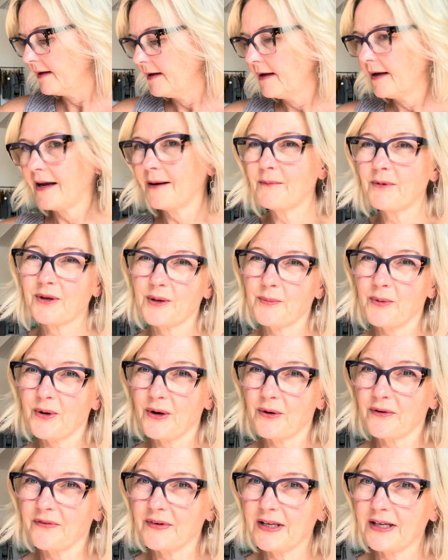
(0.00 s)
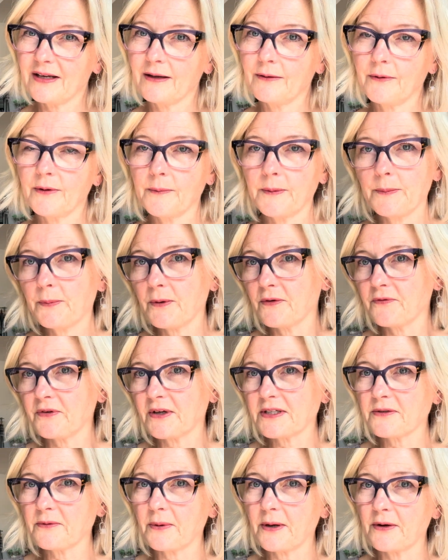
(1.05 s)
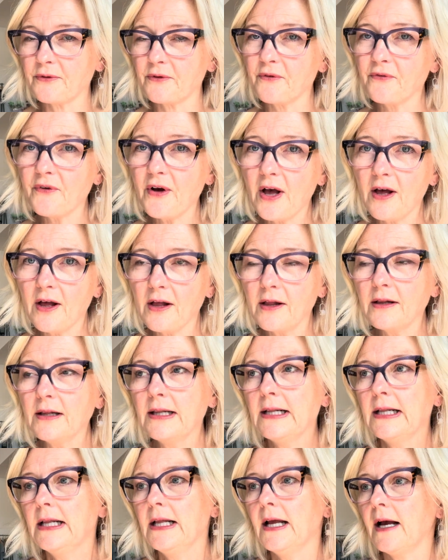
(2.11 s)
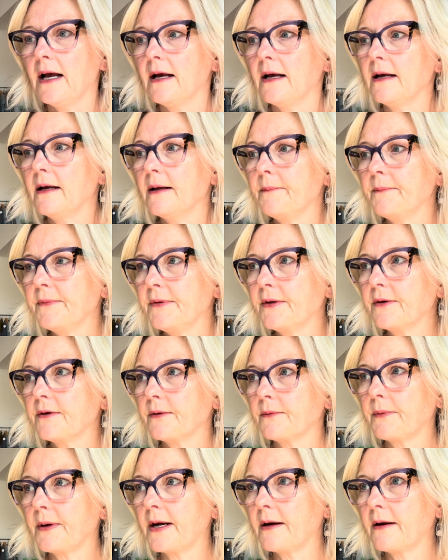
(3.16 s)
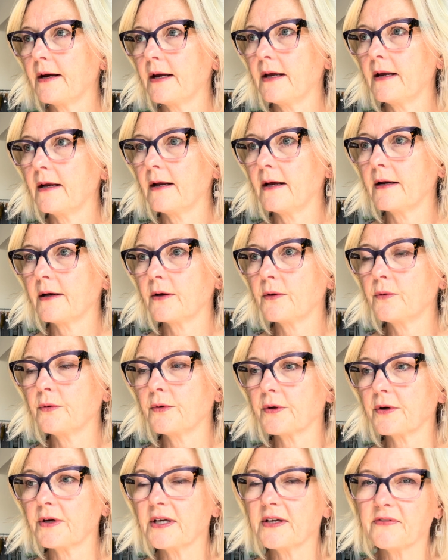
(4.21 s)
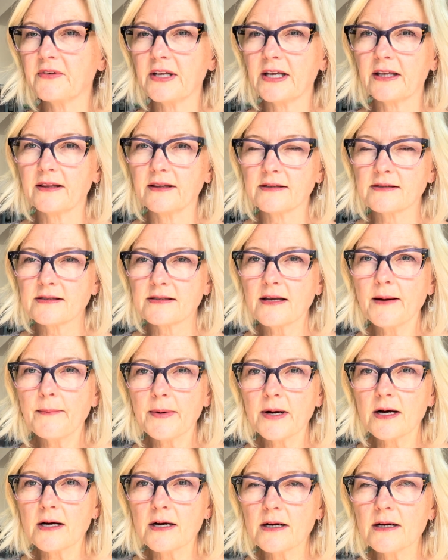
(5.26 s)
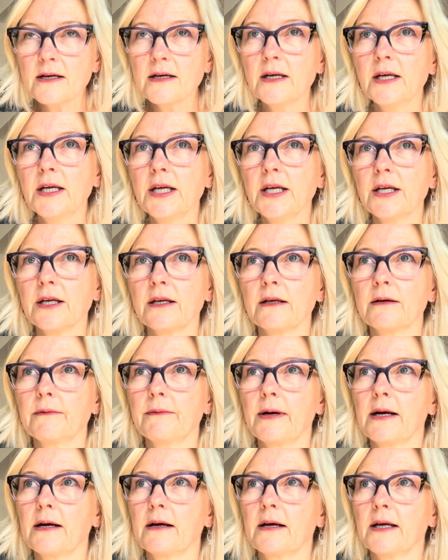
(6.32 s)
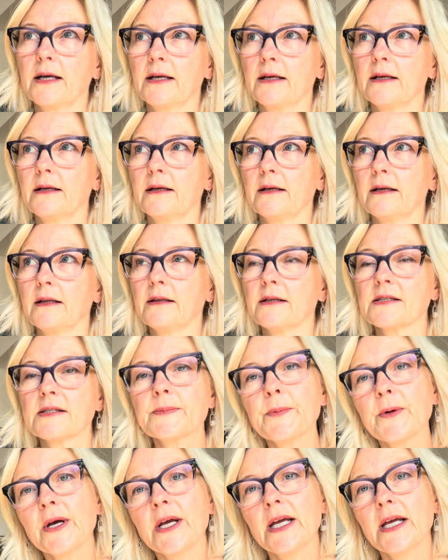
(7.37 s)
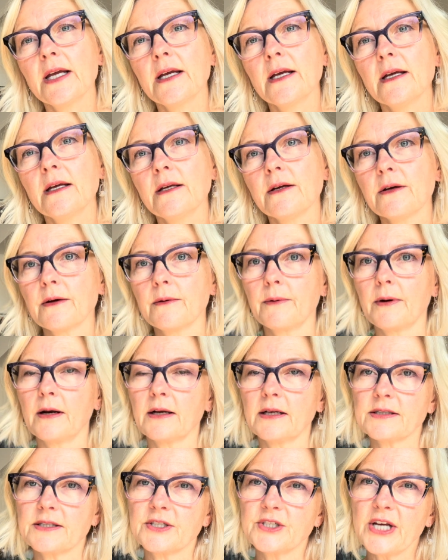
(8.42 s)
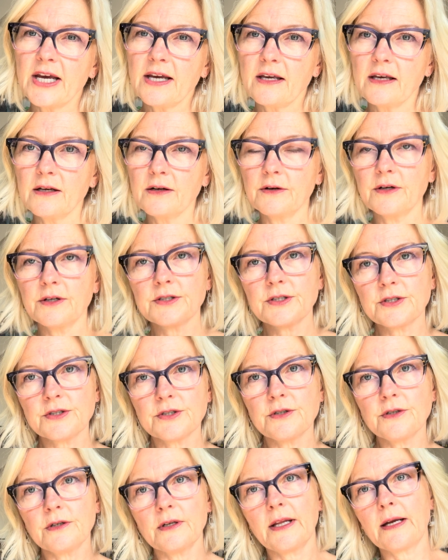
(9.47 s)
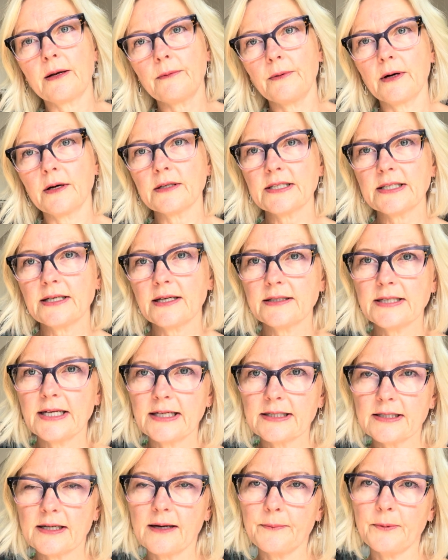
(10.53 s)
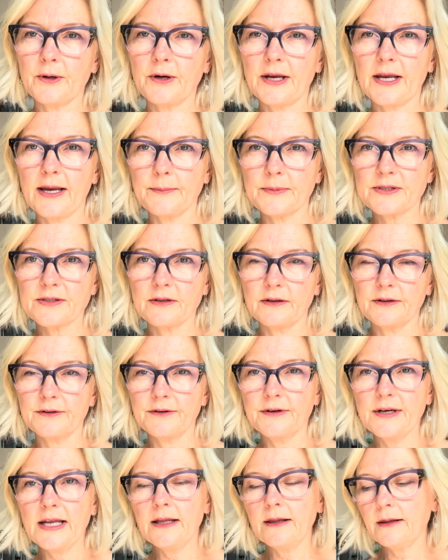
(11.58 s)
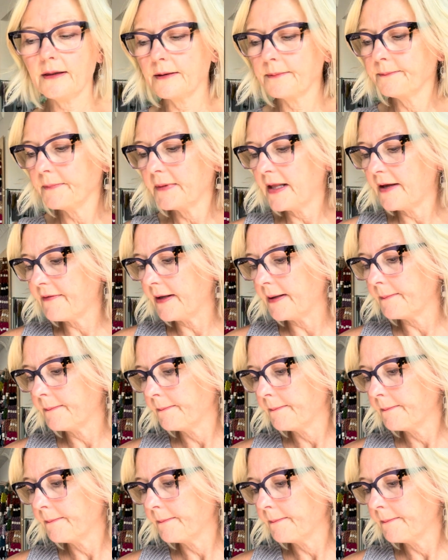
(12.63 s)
I'm really proud of it. It would be perfect to wear in the fall. You could wear it on a cooler evening in the summer. You can wear it in the spring. You can wear it as a jacket or as a shirt, like wear a tank top or a camisole underneath. Love it.